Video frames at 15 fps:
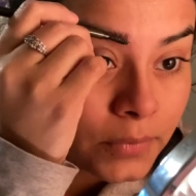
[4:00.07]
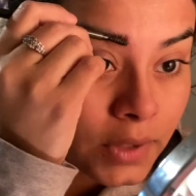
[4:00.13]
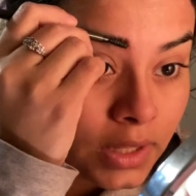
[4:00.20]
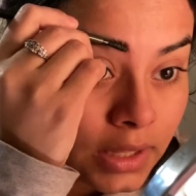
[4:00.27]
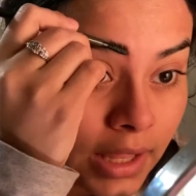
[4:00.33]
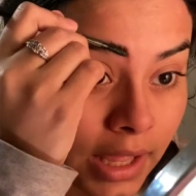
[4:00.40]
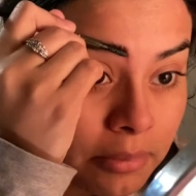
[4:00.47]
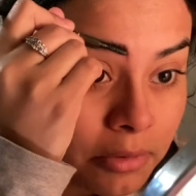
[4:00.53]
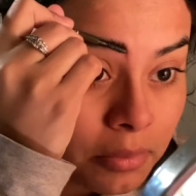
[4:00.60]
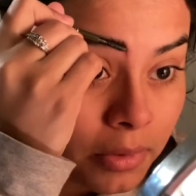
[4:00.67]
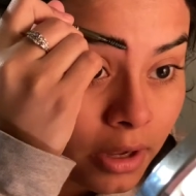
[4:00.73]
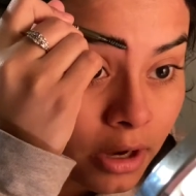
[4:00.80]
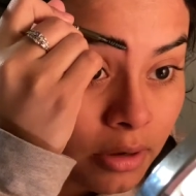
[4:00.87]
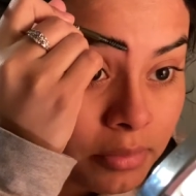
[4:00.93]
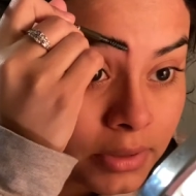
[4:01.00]
lime on my
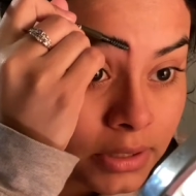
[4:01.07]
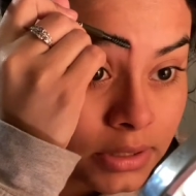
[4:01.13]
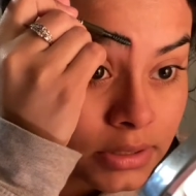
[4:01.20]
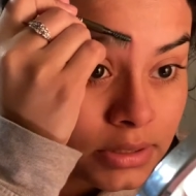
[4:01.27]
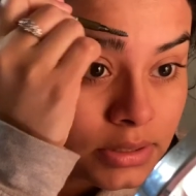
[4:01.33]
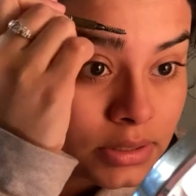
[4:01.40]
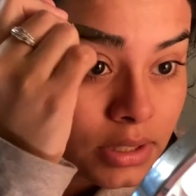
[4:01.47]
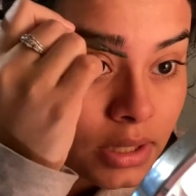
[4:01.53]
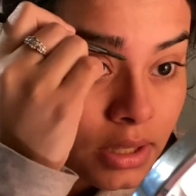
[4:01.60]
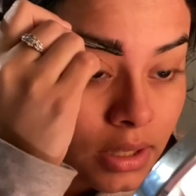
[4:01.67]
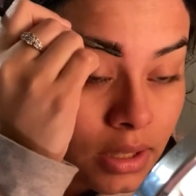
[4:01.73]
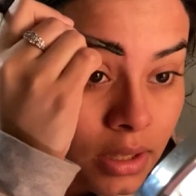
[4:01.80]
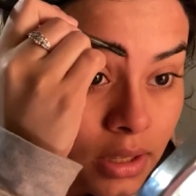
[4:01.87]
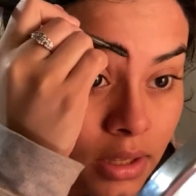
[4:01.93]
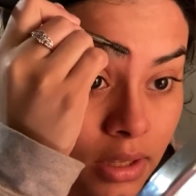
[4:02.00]
armpits
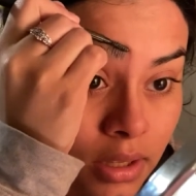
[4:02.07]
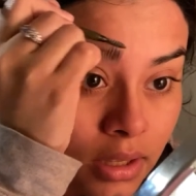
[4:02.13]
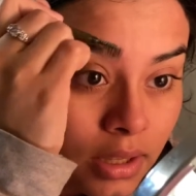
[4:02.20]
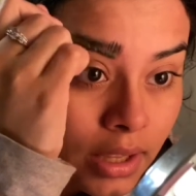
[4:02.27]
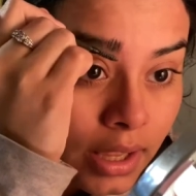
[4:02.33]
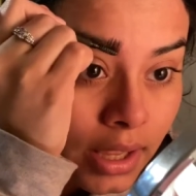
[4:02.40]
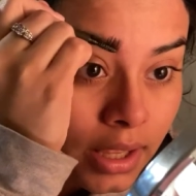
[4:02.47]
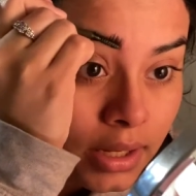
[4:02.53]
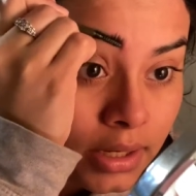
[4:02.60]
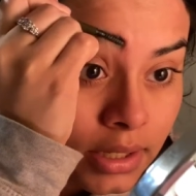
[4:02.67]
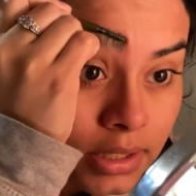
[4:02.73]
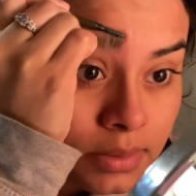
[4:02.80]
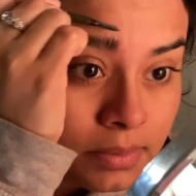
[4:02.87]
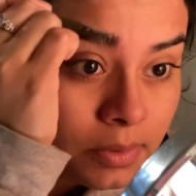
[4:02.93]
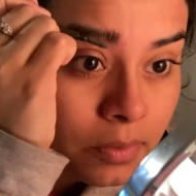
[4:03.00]
and
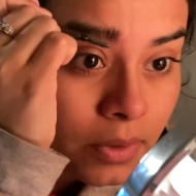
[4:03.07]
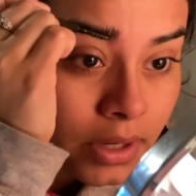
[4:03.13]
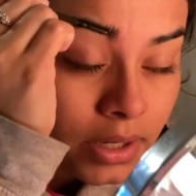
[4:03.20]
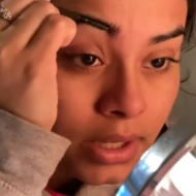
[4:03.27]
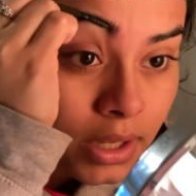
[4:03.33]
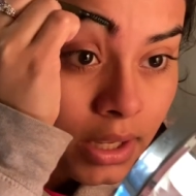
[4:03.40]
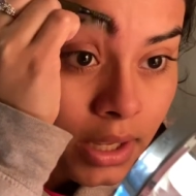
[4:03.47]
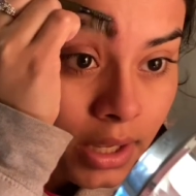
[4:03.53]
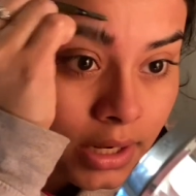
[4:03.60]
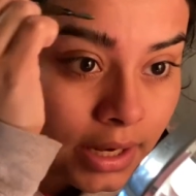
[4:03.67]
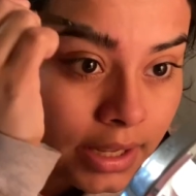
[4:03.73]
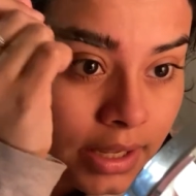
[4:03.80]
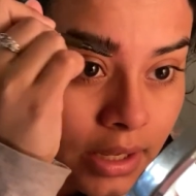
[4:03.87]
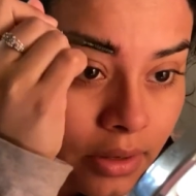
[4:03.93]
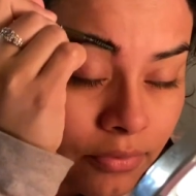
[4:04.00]
it's been working.
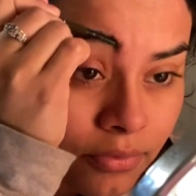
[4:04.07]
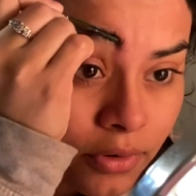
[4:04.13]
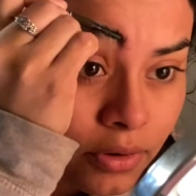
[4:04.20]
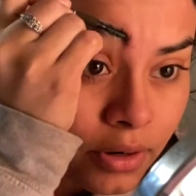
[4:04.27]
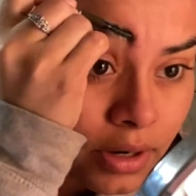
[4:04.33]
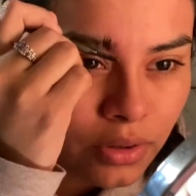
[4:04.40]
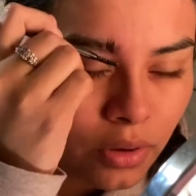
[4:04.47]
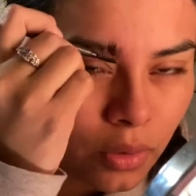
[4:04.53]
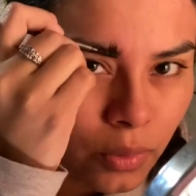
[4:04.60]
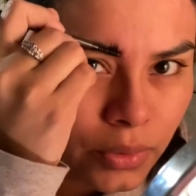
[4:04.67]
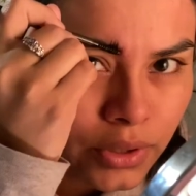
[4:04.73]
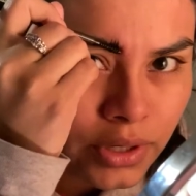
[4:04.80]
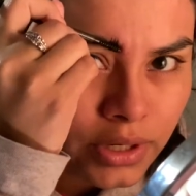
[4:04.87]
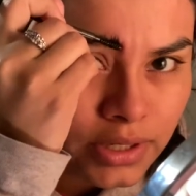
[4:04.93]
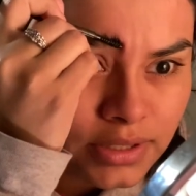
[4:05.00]
Like, for
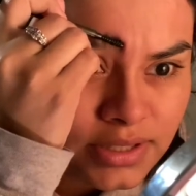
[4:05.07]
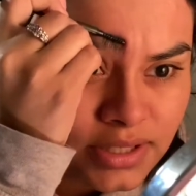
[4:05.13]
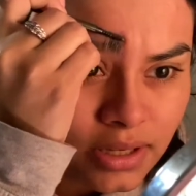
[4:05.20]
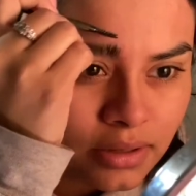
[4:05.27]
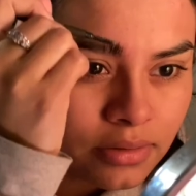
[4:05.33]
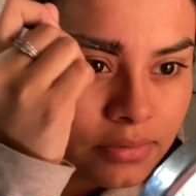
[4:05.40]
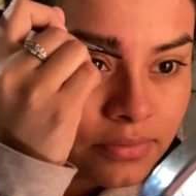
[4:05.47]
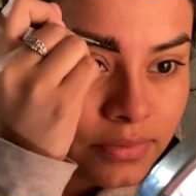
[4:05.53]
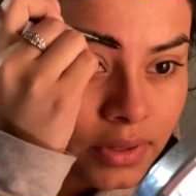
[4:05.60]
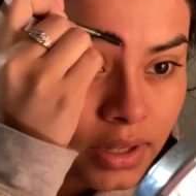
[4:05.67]
odor itself,